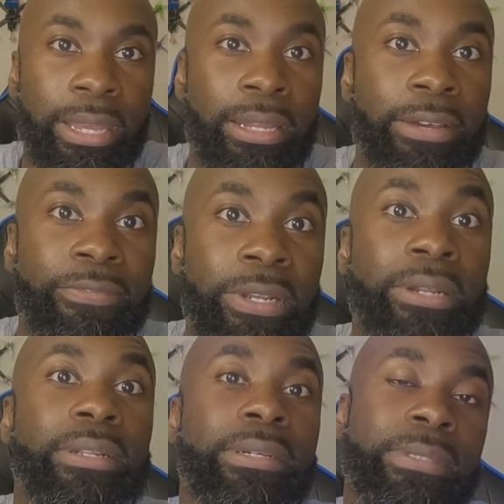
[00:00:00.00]
And I
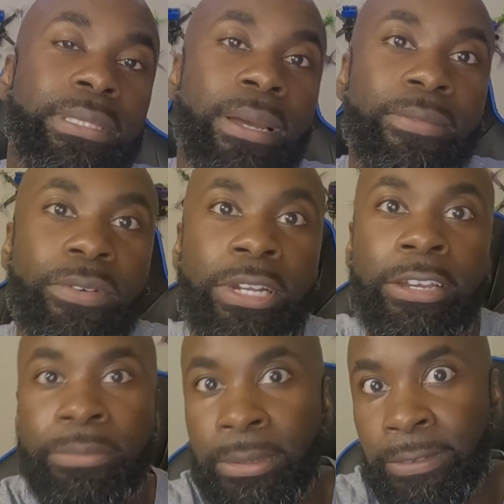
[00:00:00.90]
figured it was time for
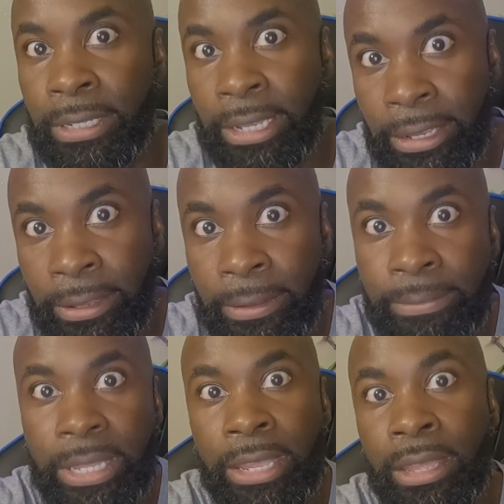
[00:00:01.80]
an FPV
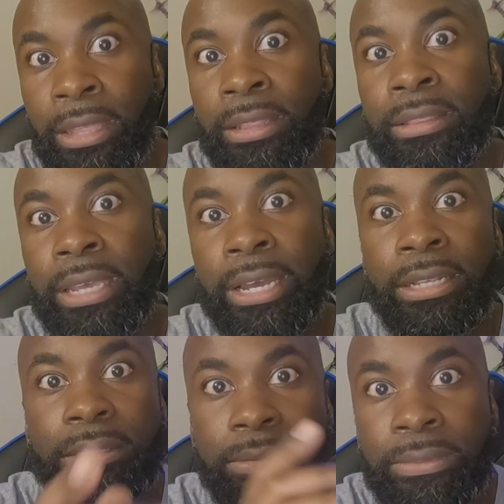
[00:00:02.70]
name, and
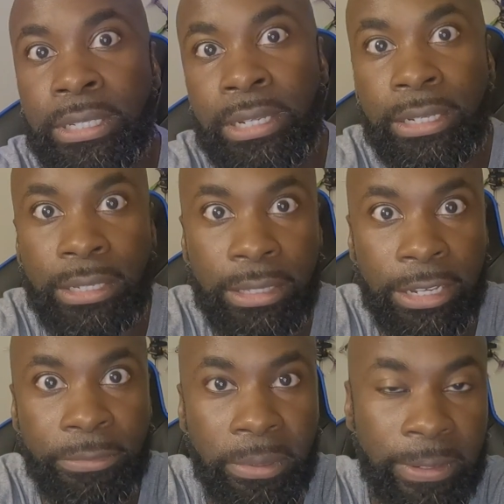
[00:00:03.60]
that's when I did the
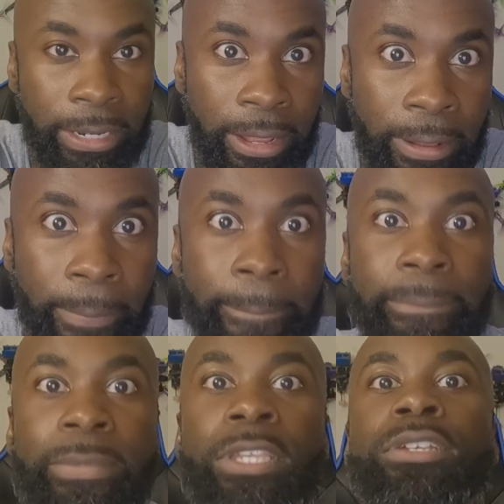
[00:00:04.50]
FPV name.
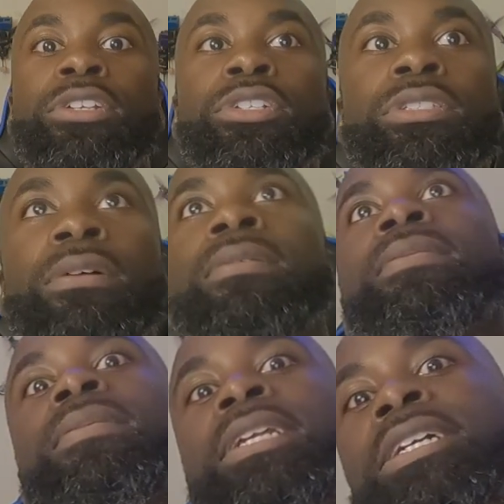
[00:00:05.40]

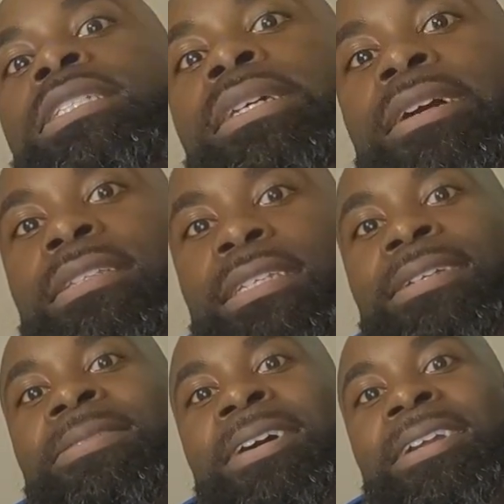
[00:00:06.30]
So yeah, shout out to
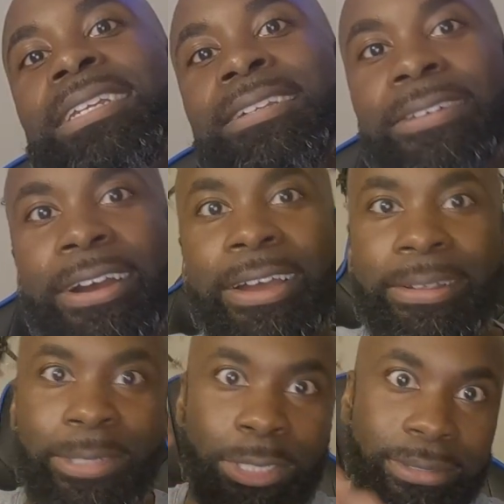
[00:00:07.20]
Erod.
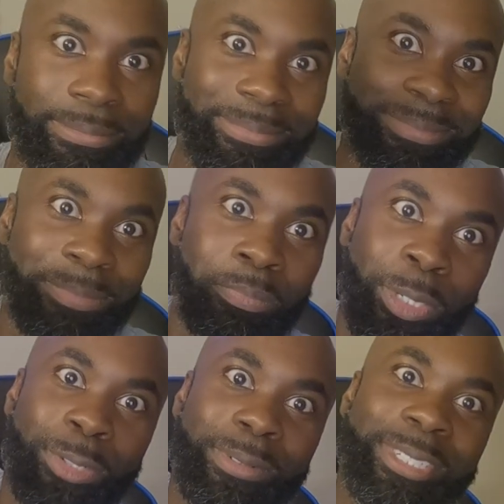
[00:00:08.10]
Erod just
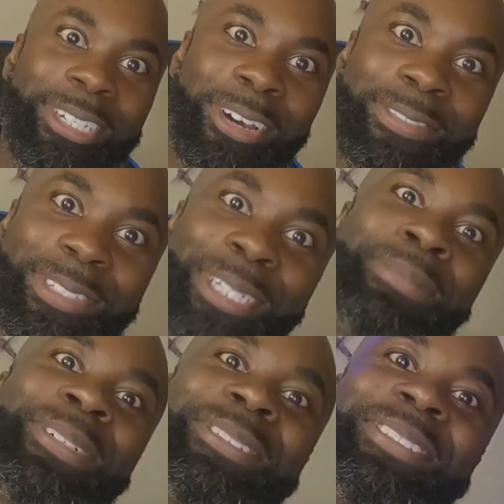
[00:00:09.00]
took off to the
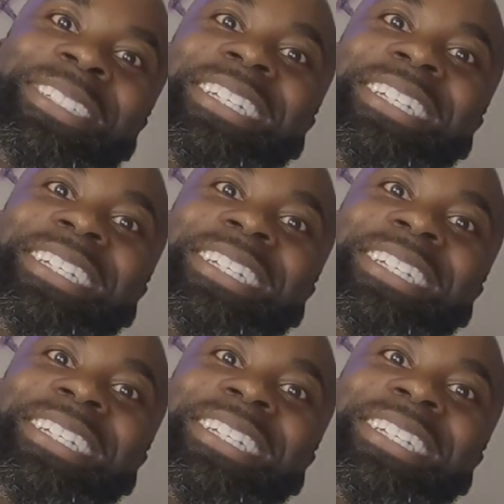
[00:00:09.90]
moon.